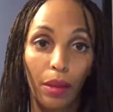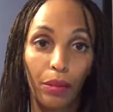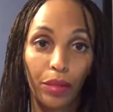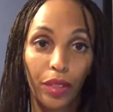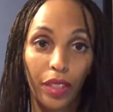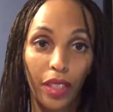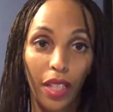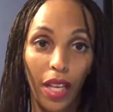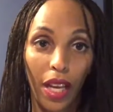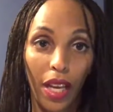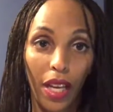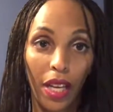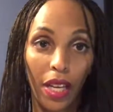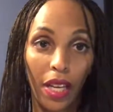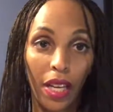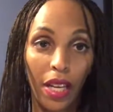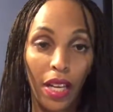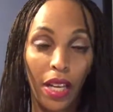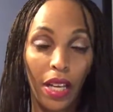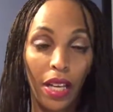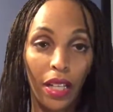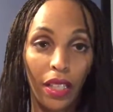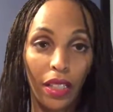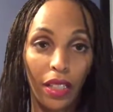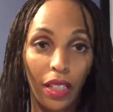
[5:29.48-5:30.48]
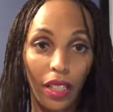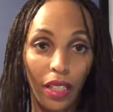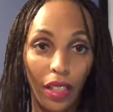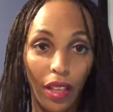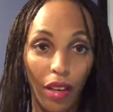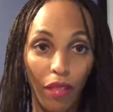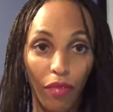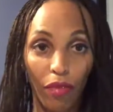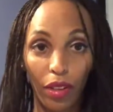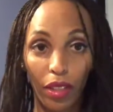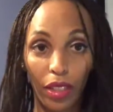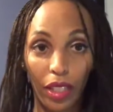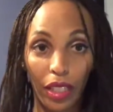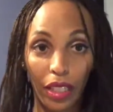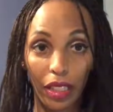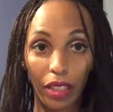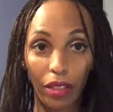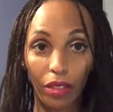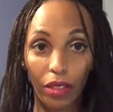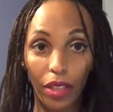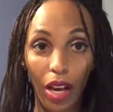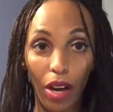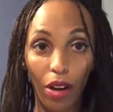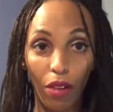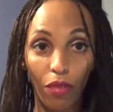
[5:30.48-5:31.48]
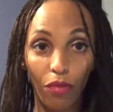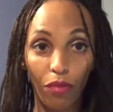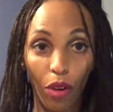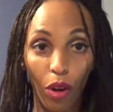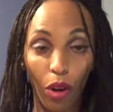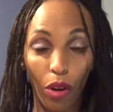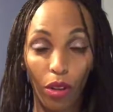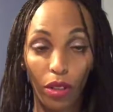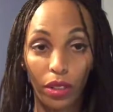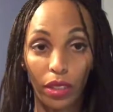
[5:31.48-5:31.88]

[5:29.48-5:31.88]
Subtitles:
say that they felt like their downfall